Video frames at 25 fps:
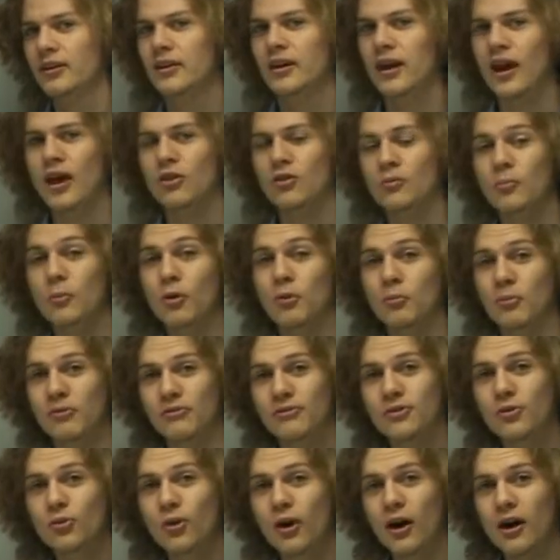at the bottom of
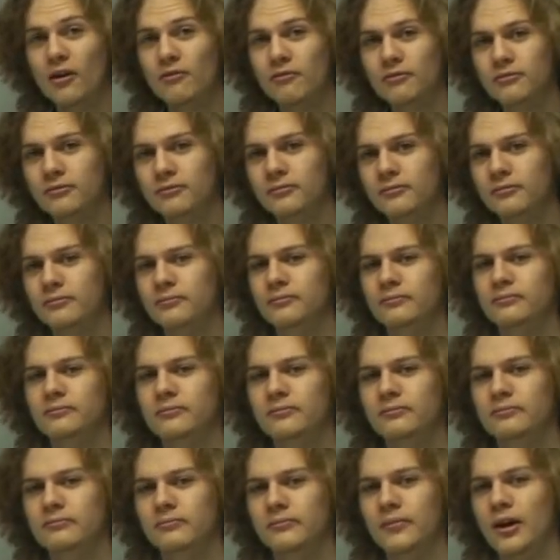the graph.
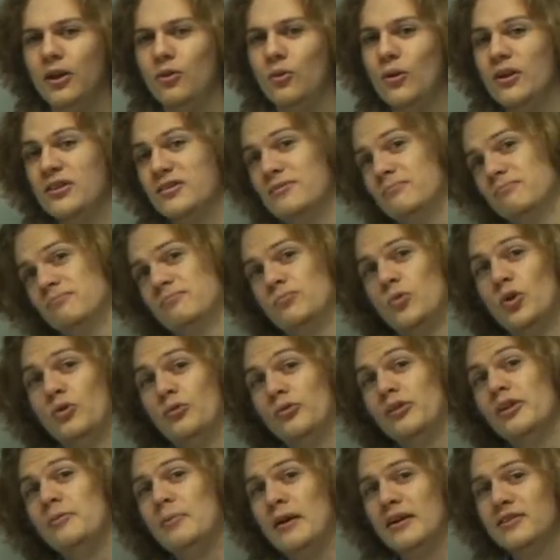Otherwise, it won't
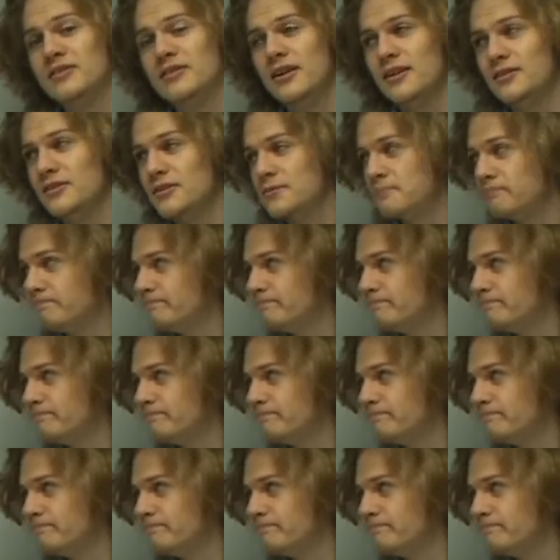really make sense.